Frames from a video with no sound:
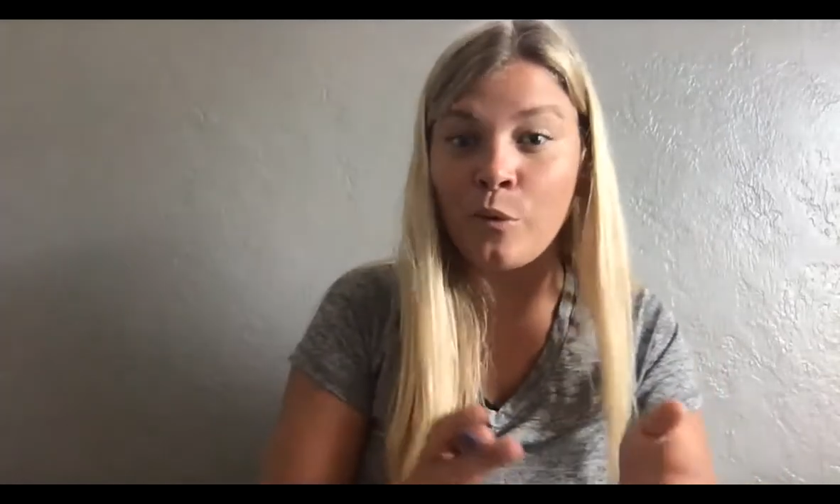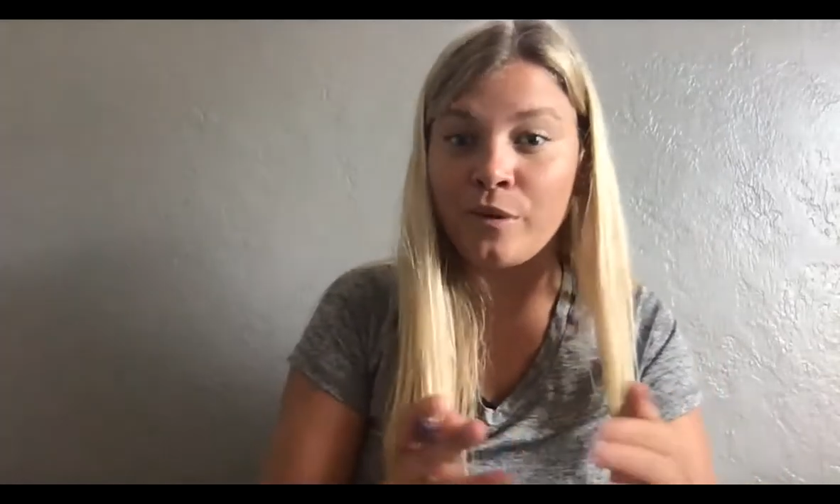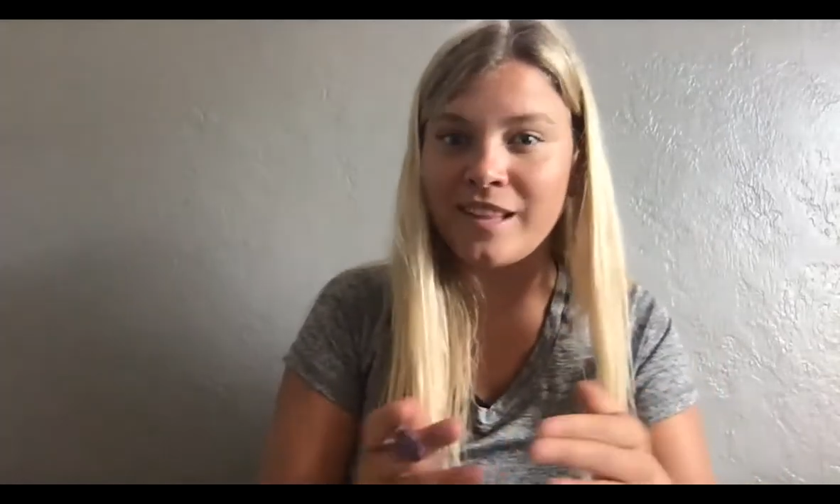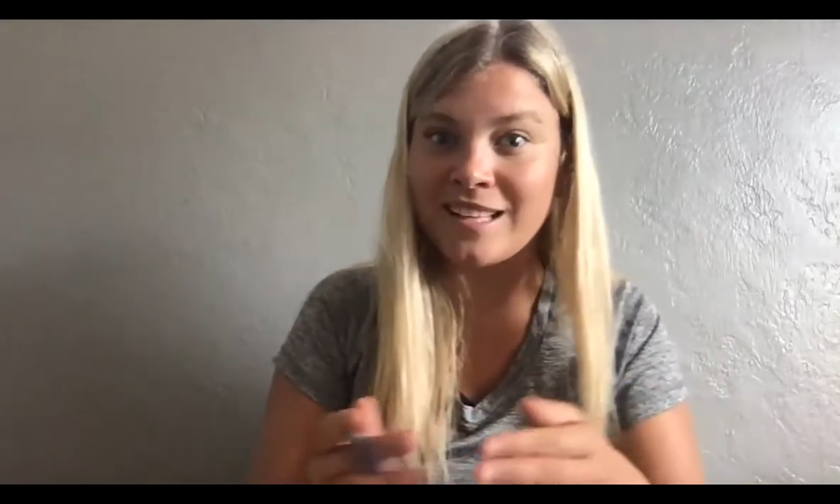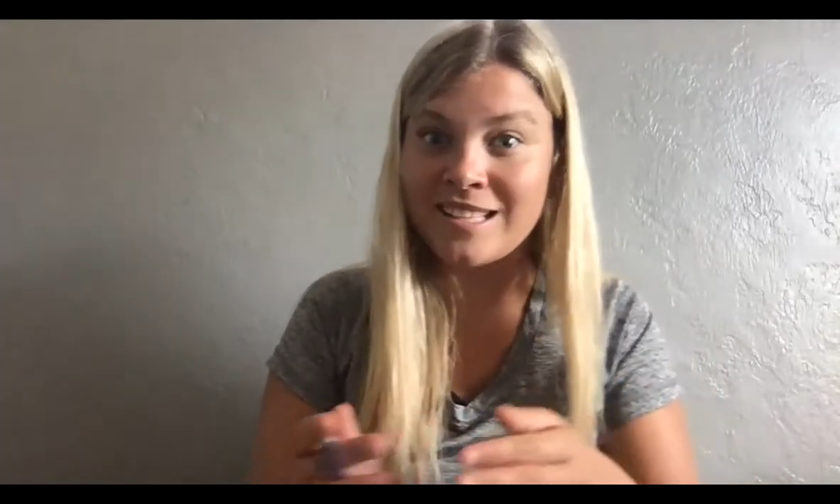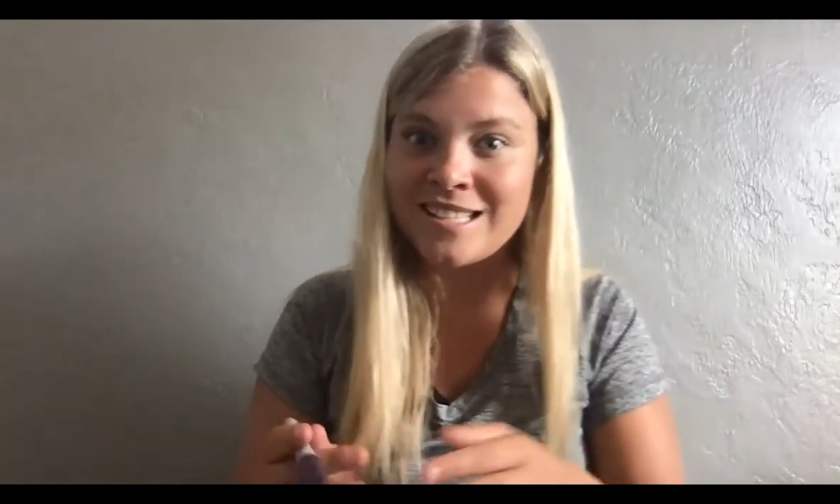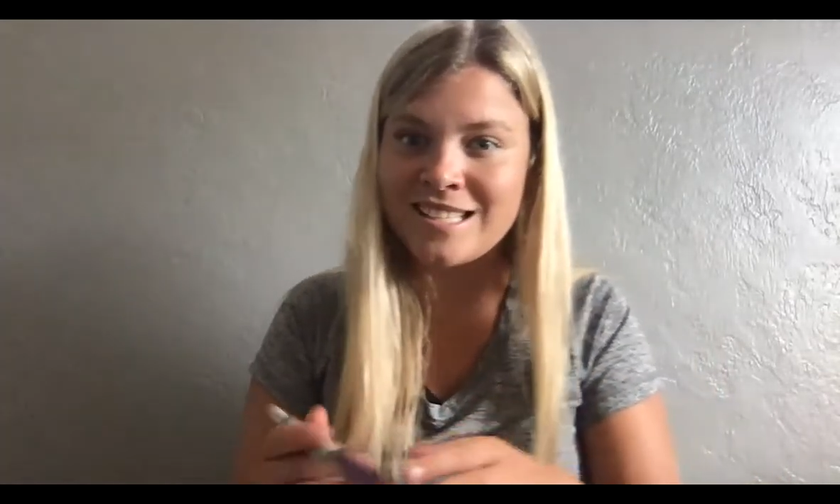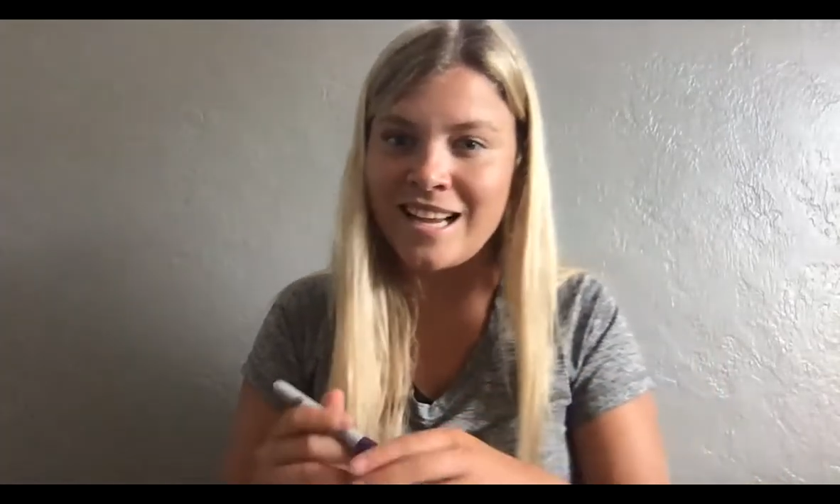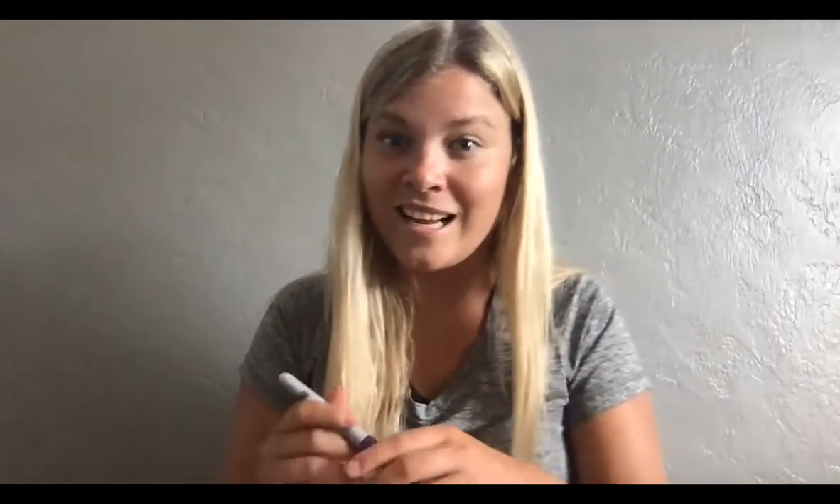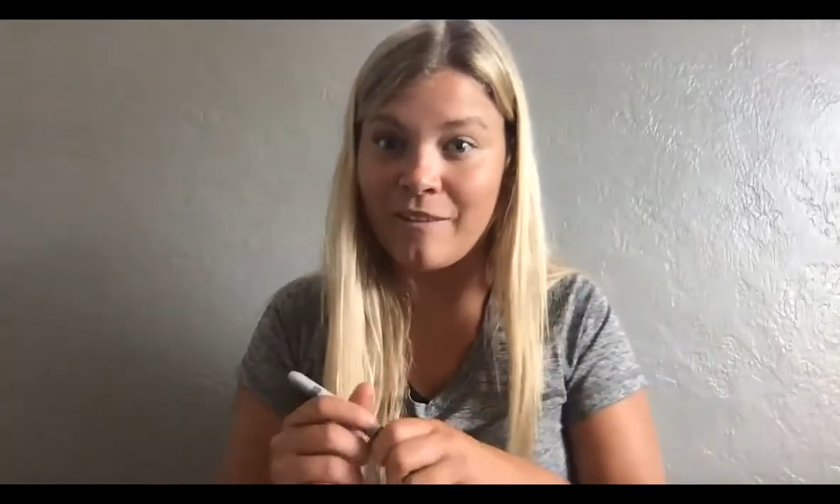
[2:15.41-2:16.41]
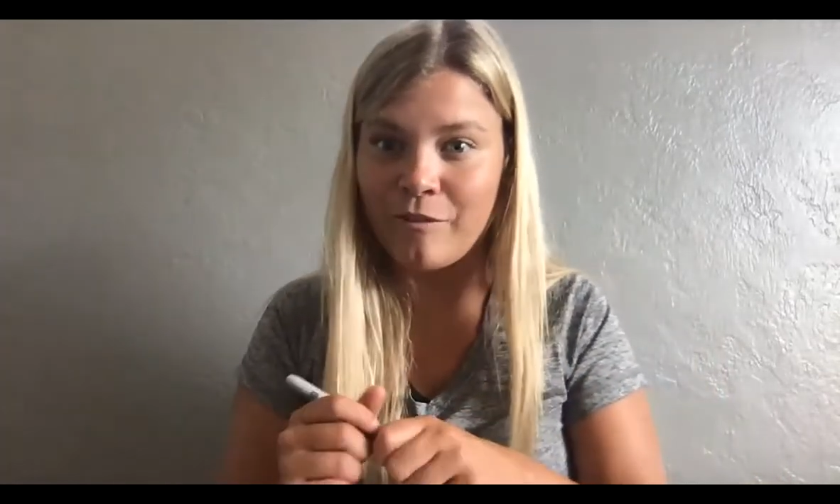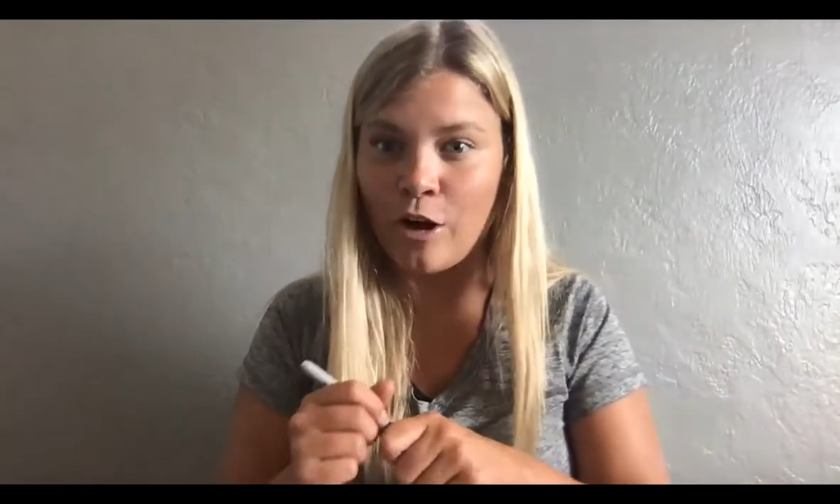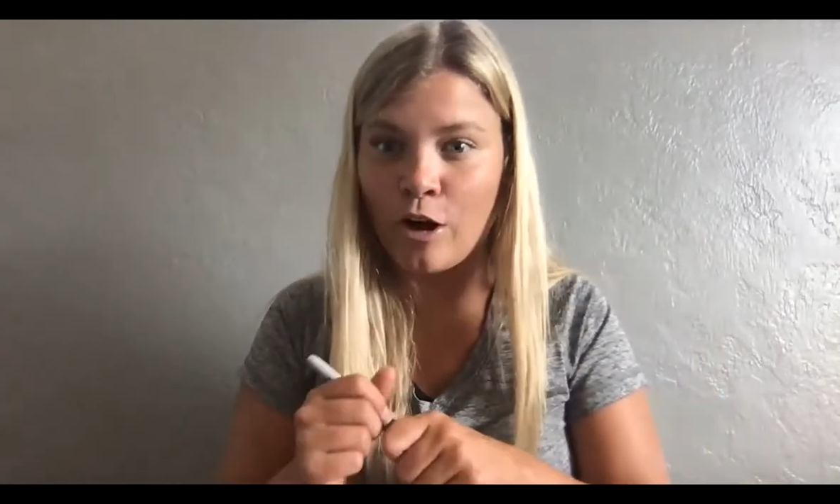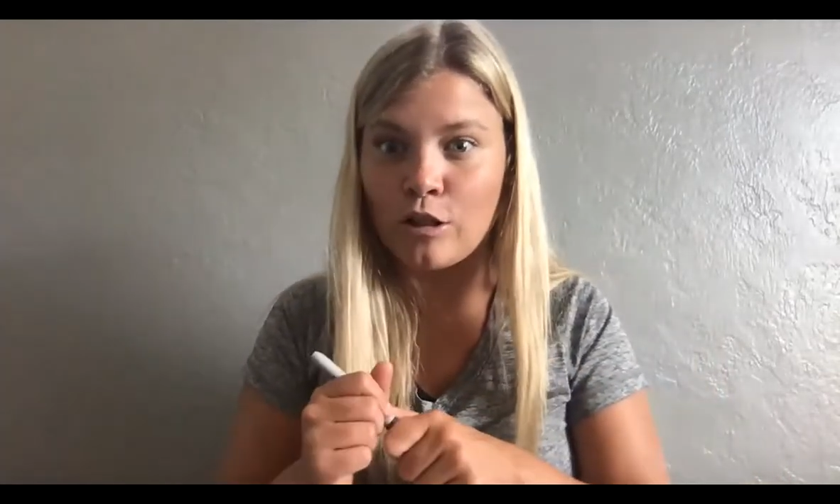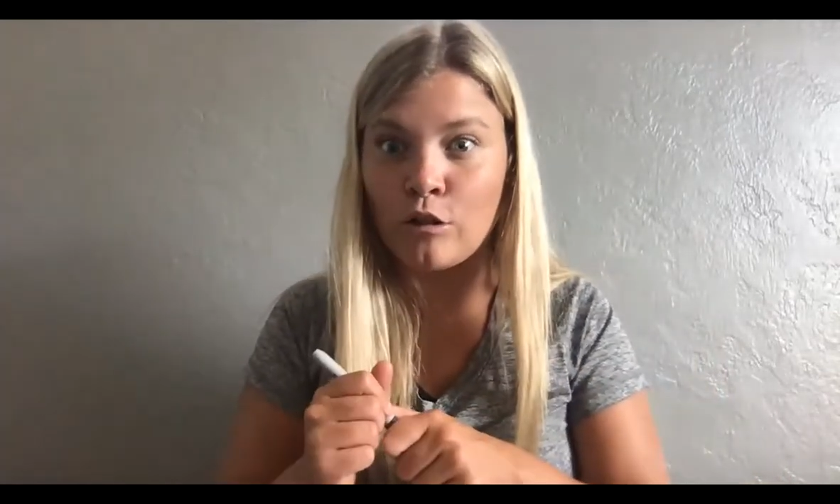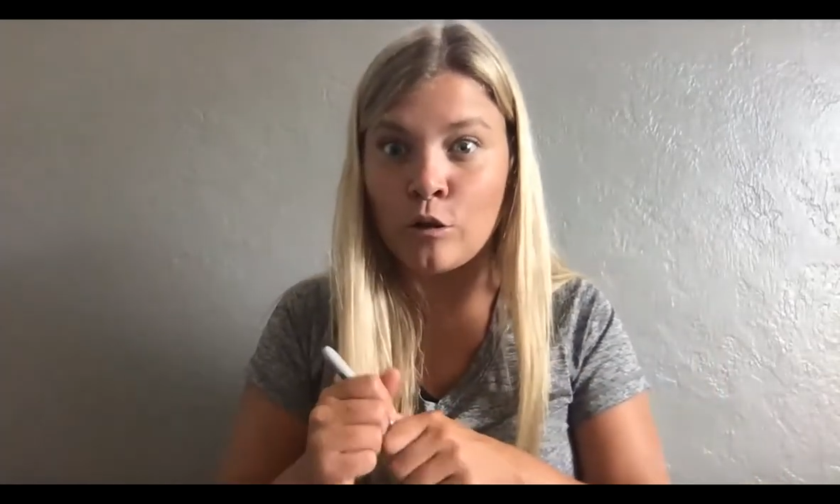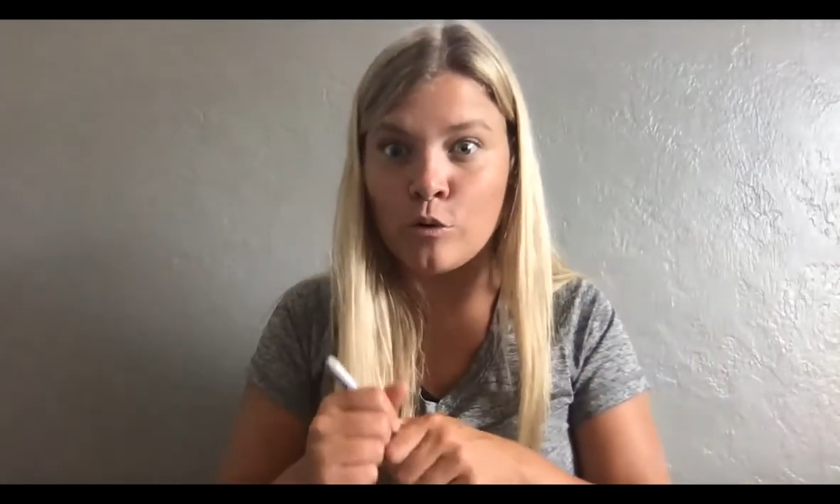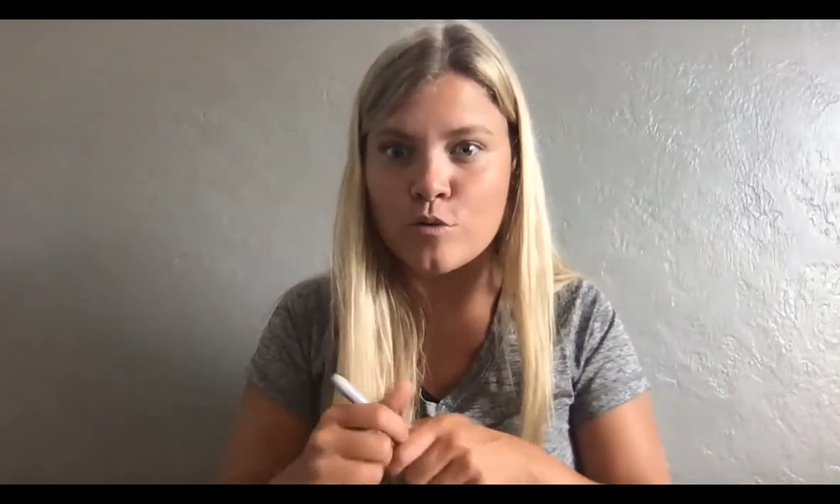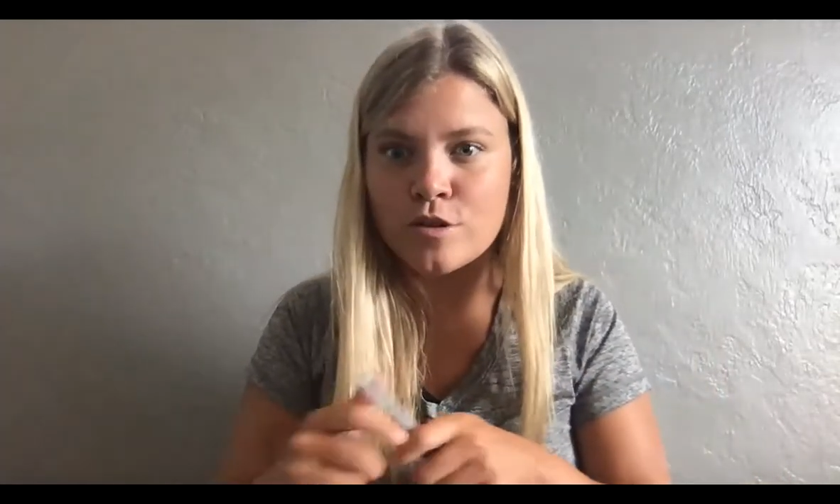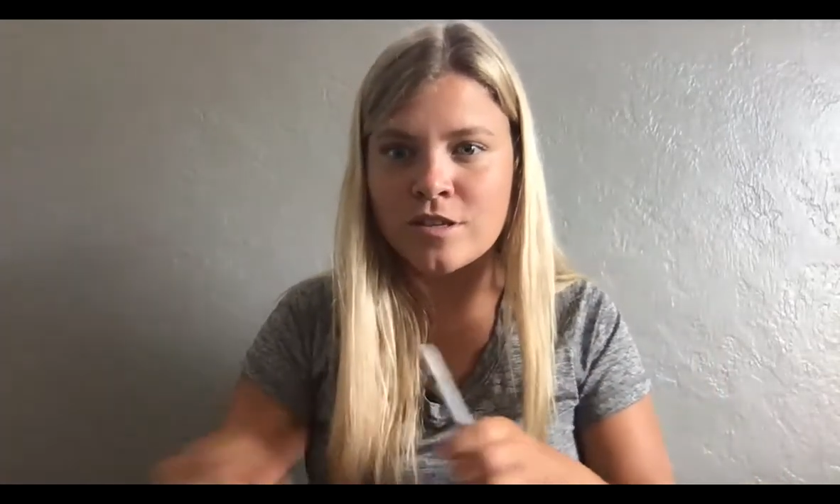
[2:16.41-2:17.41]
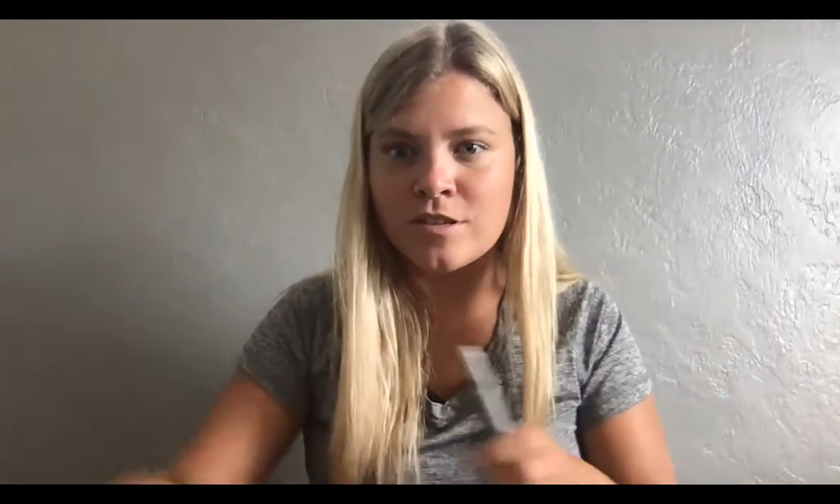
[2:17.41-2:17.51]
with that snake if it got loose.